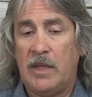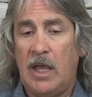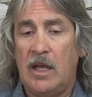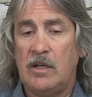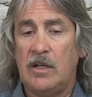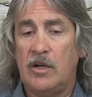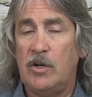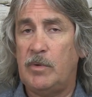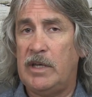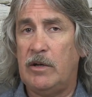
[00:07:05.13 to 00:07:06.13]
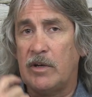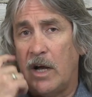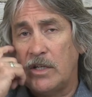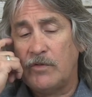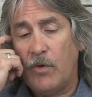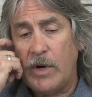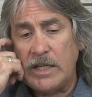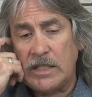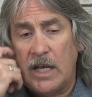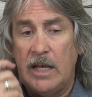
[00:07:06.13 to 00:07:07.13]
and who would hear God's
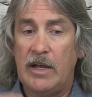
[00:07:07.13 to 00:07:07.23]
voice,